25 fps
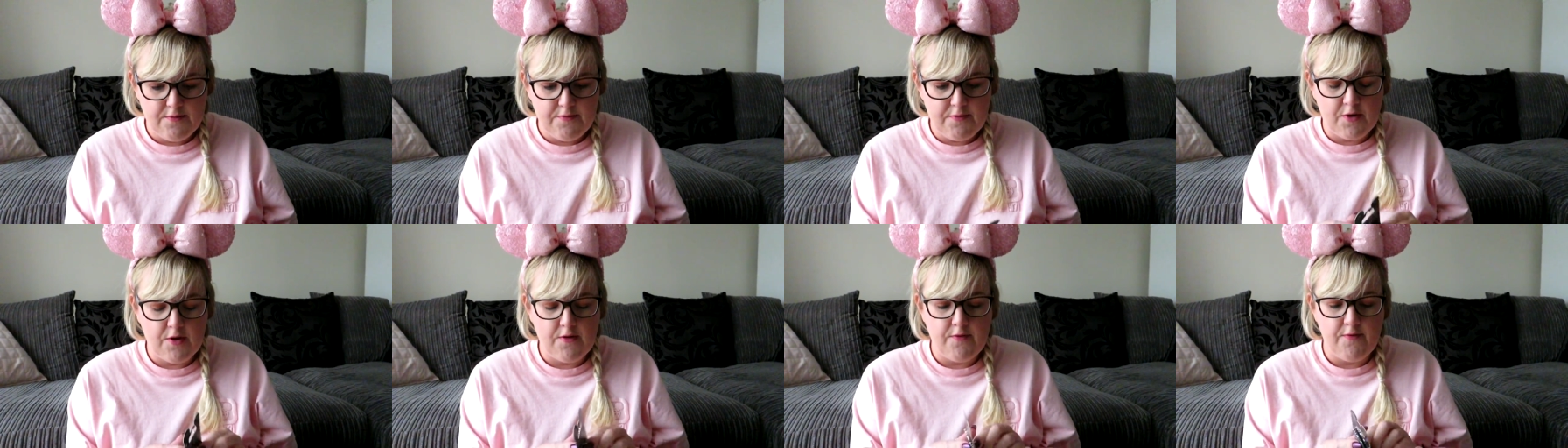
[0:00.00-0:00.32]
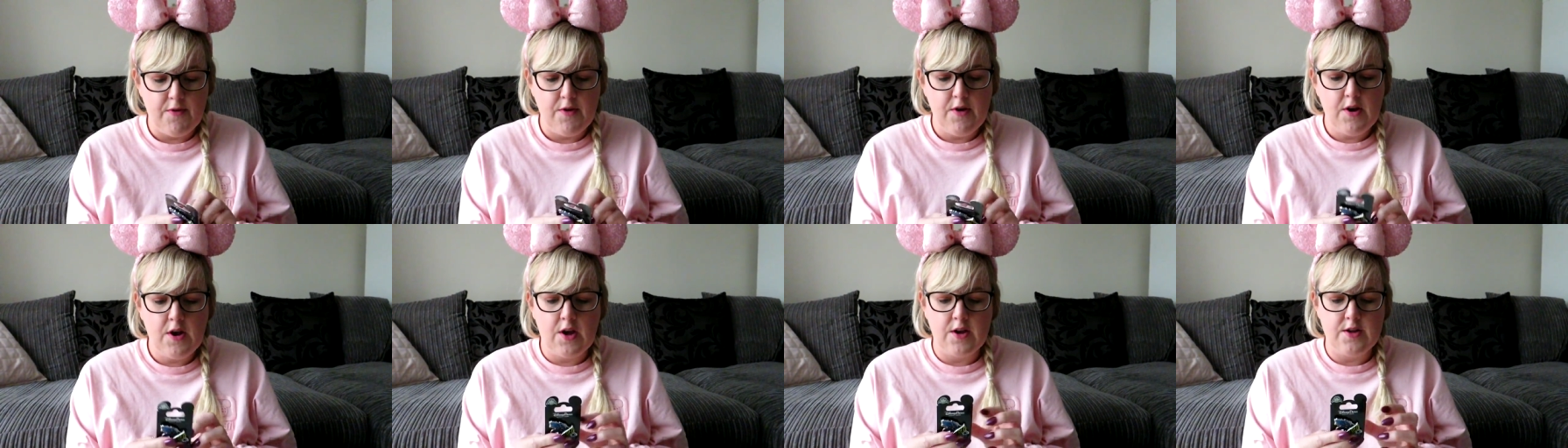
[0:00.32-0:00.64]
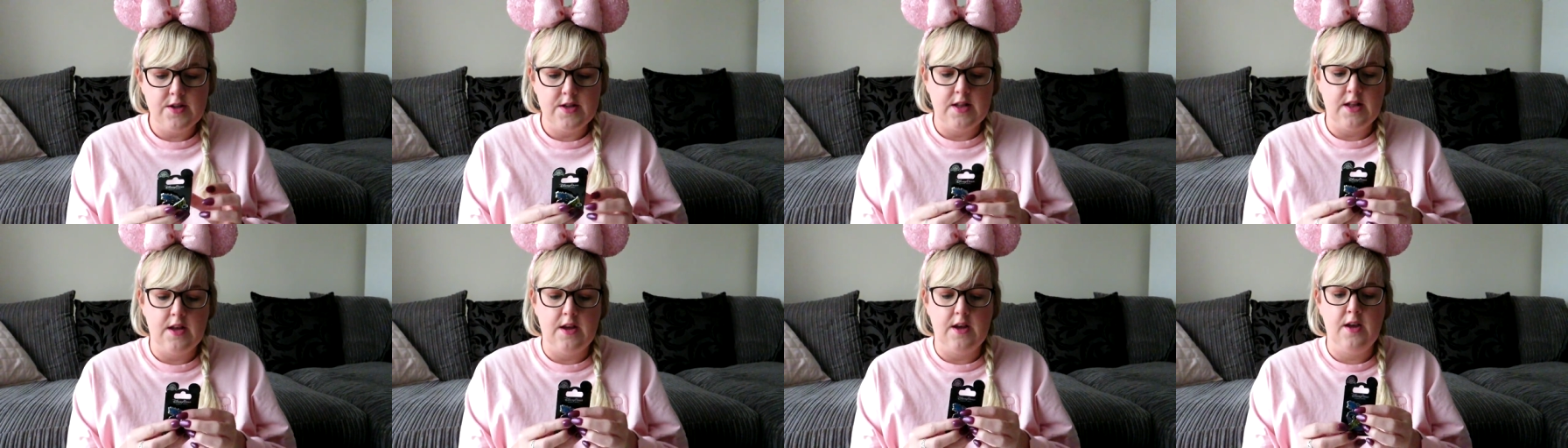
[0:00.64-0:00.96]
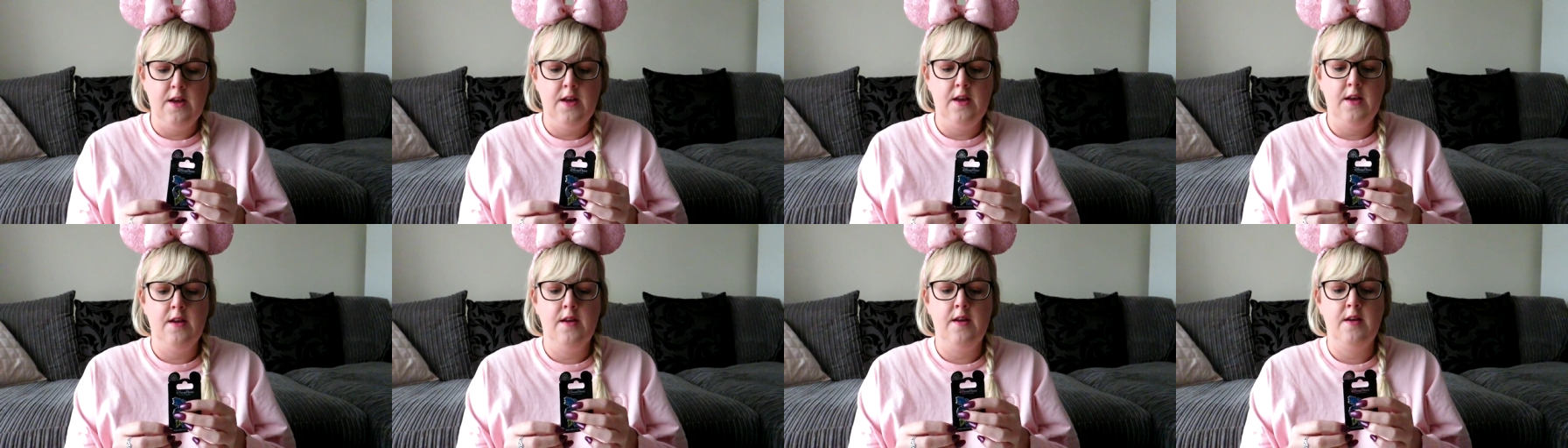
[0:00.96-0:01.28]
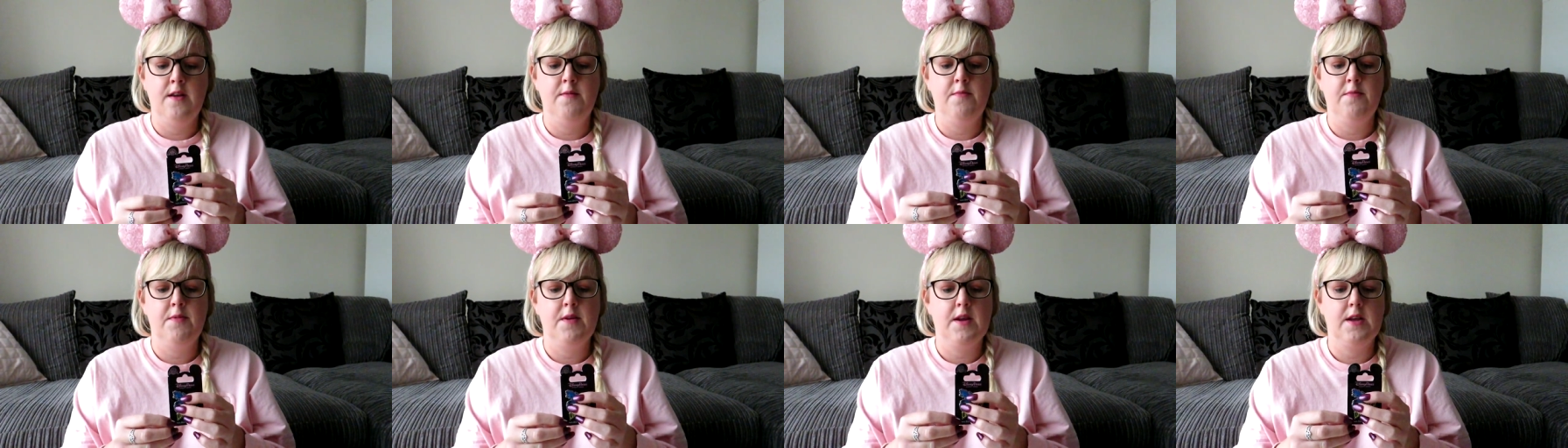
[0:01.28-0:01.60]
Rock and Roller Coaster
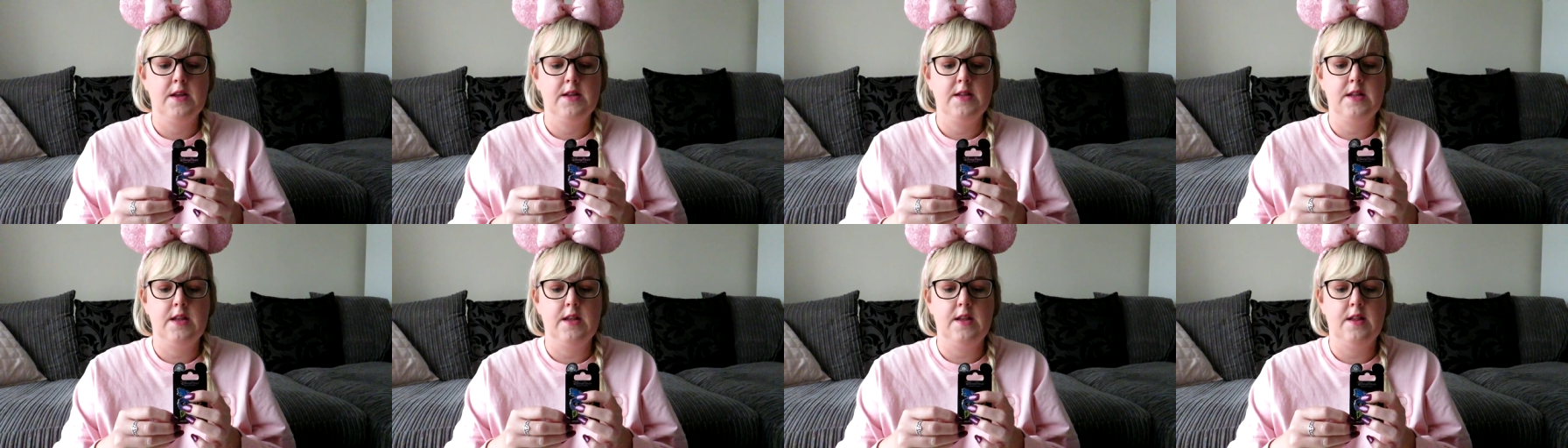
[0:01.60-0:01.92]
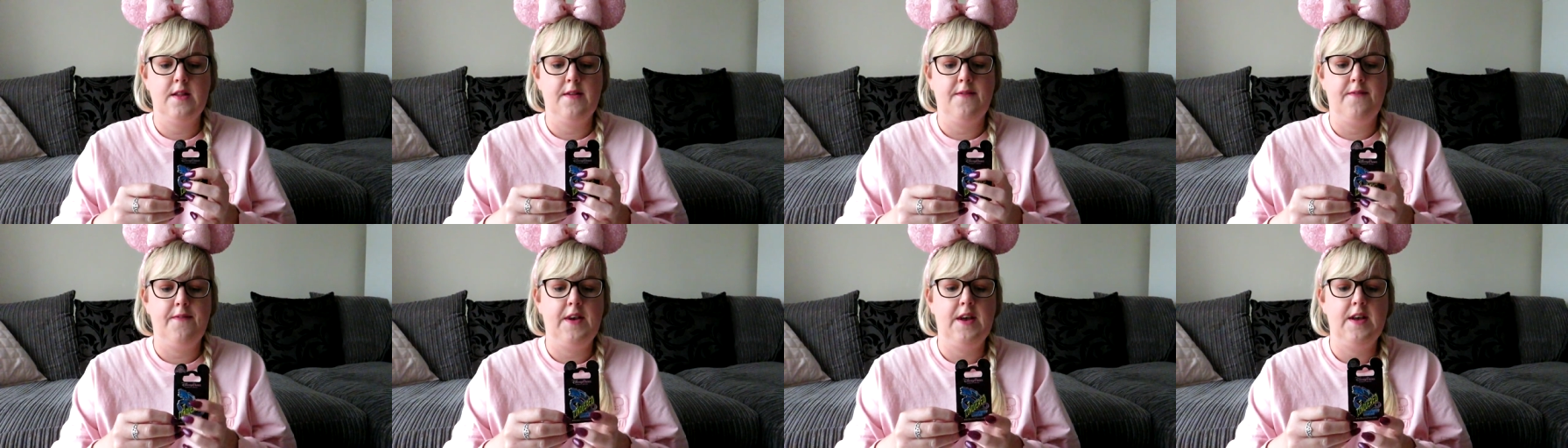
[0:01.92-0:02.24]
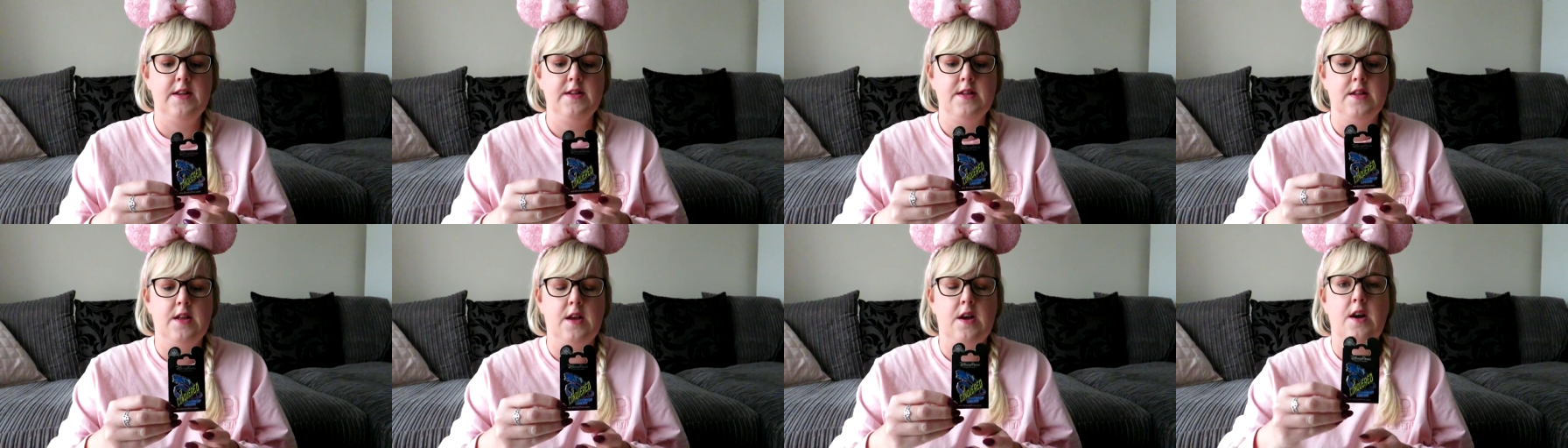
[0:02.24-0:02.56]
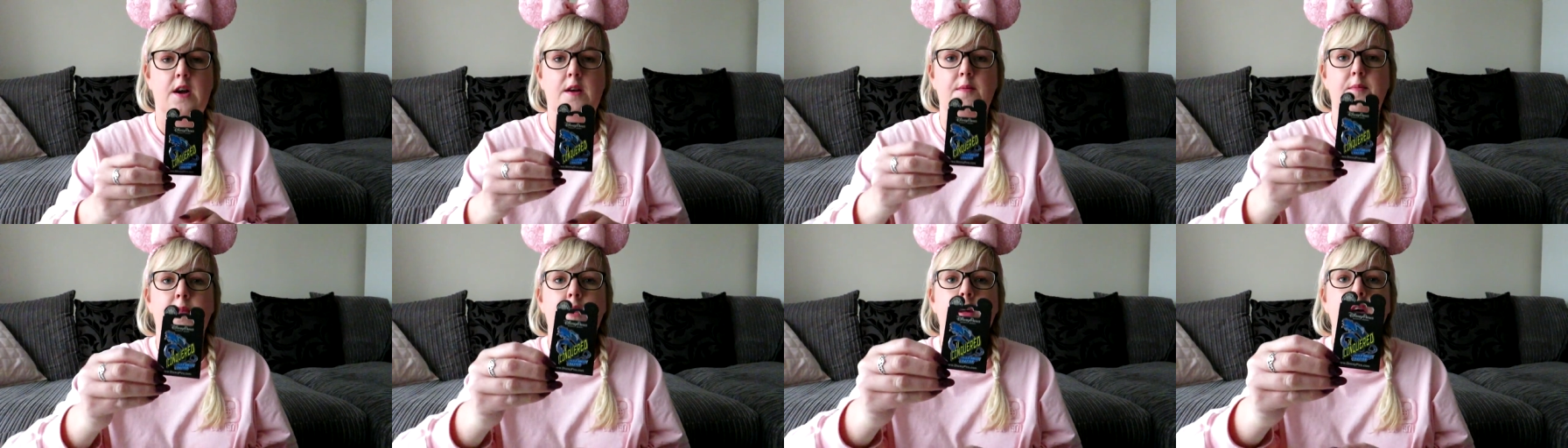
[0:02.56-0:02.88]
because it's the first time